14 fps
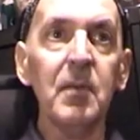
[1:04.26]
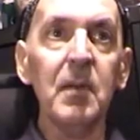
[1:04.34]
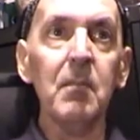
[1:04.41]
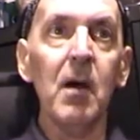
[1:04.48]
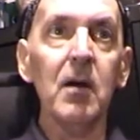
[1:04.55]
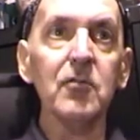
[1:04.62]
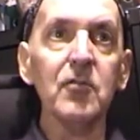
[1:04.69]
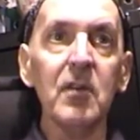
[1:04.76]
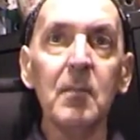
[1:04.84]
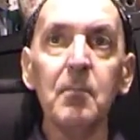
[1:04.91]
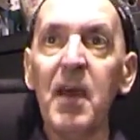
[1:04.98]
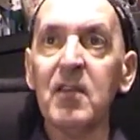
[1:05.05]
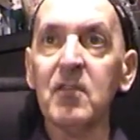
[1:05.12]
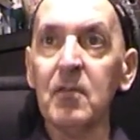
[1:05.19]
be
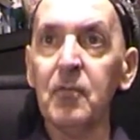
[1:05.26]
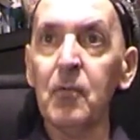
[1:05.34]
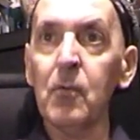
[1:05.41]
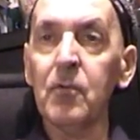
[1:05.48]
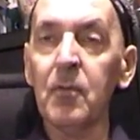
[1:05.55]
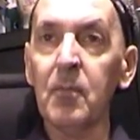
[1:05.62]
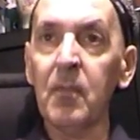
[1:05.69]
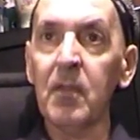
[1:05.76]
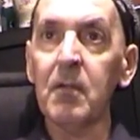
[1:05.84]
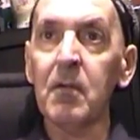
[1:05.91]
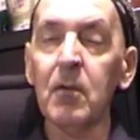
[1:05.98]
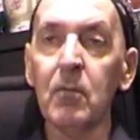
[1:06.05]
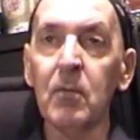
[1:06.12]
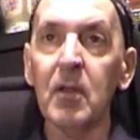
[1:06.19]
marginally better for them than
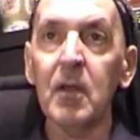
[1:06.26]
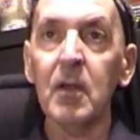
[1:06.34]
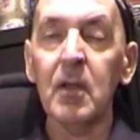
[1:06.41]
their own